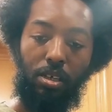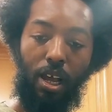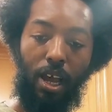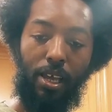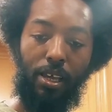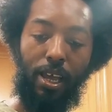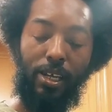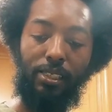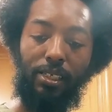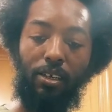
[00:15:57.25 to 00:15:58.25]
Alright,
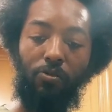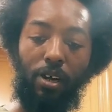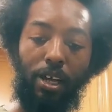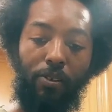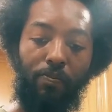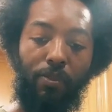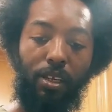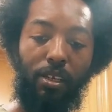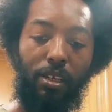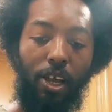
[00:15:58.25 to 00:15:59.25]
and it's gonna what?
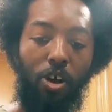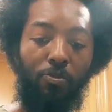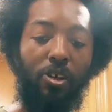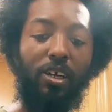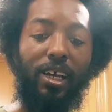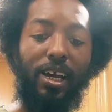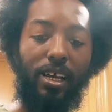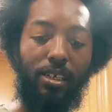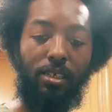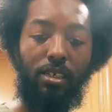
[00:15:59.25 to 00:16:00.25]
Help your
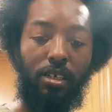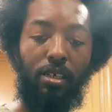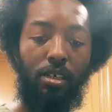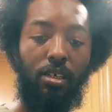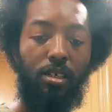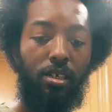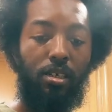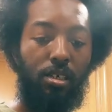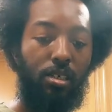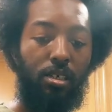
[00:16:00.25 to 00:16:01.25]
gut.
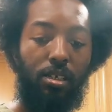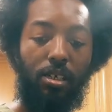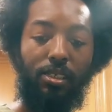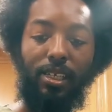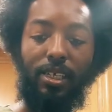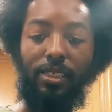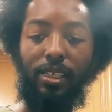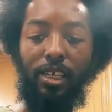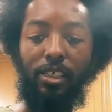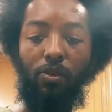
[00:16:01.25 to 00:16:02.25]
Because these
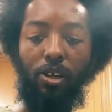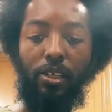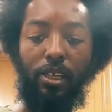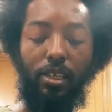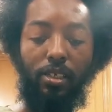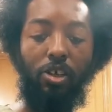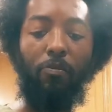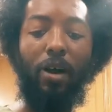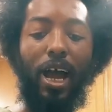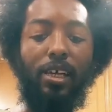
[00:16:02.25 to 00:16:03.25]
things work in
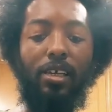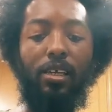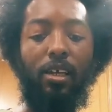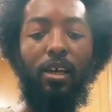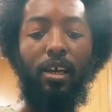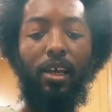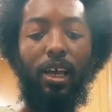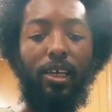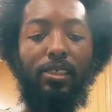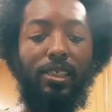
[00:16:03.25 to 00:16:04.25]
your body.
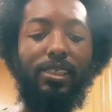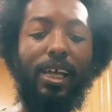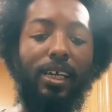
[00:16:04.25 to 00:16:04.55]
Is just